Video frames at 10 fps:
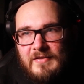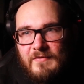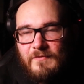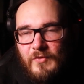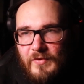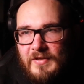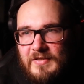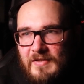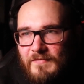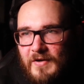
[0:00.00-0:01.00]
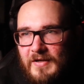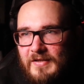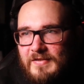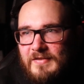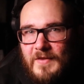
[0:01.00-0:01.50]
for this
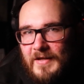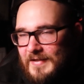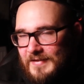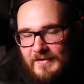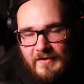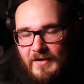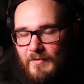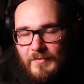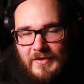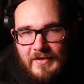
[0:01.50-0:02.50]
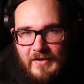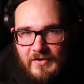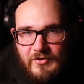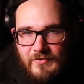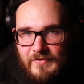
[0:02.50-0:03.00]
device that isn't going to come with any
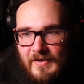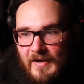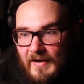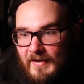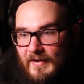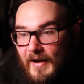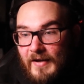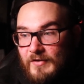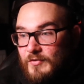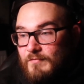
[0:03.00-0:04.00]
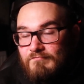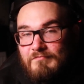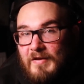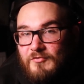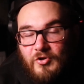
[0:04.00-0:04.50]
issues. And I
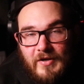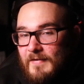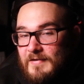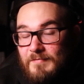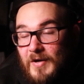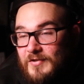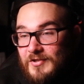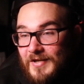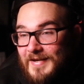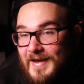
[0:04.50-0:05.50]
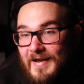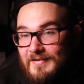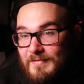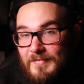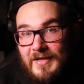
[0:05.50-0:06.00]
have tried as much as I
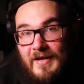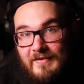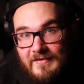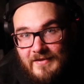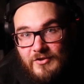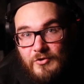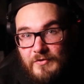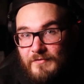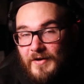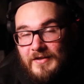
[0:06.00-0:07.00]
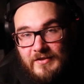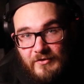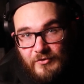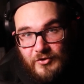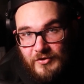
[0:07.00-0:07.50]
can to mitigate these issues, find
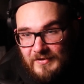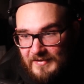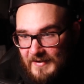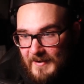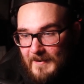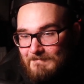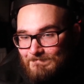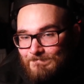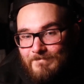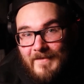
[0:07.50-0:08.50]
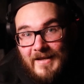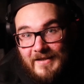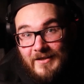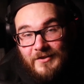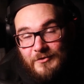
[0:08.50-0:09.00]
solutions, and
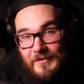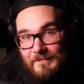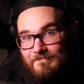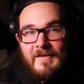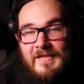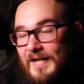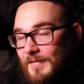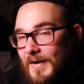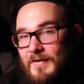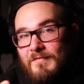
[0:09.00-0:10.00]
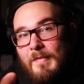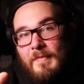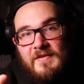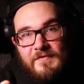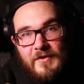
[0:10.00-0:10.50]
I can't do it. So anyway, I'm going to wrap
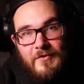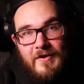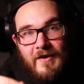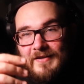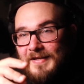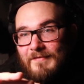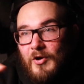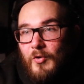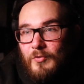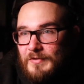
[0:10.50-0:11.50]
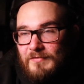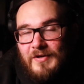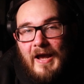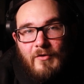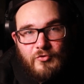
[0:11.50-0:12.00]
up this video here. I did have a whole
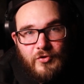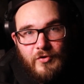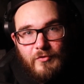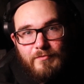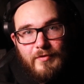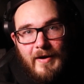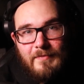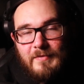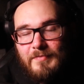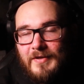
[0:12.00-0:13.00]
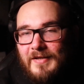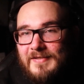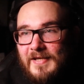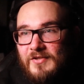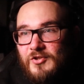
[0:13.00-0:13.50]
different outro prepped, but
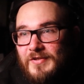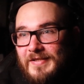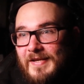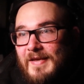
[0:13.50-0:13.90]
essentially,